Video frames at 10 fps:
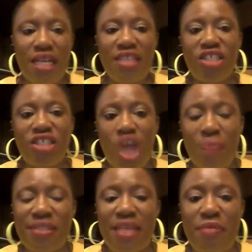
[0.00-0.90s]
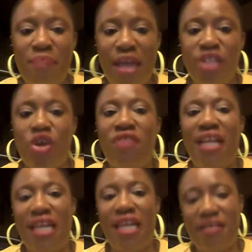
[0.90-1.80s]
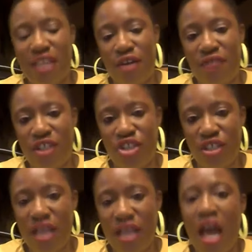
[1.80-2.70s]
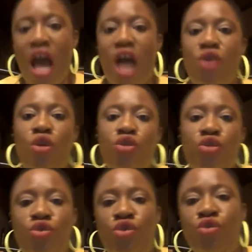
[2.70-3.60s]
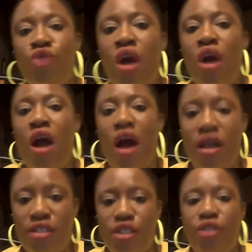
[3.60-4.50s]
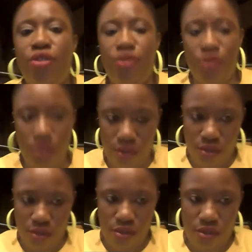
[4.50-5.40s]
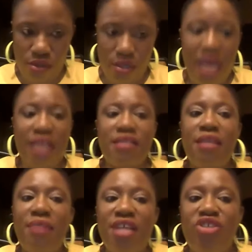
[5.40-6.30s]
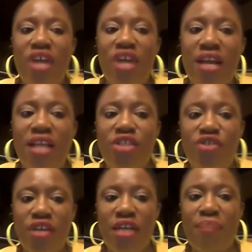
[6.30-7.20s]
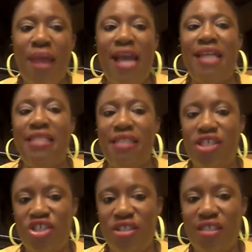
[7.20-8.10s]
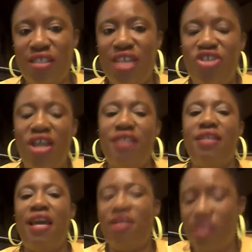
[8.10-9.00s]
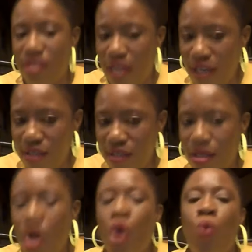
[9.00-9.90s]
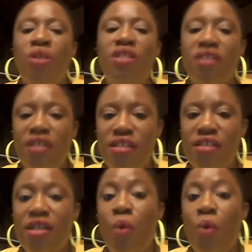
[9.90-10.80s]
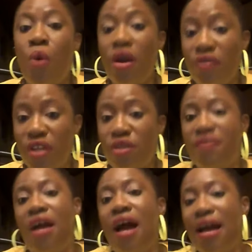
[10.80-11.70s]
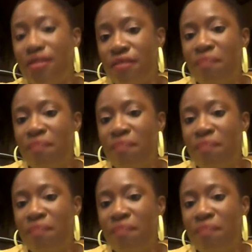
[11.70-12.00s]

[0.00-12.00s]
Sharp stabbing pains on the left side of the chest are not due to heart disease. Stable angina is triggered by exertion, such as exercise, which increases the work rate of the heart,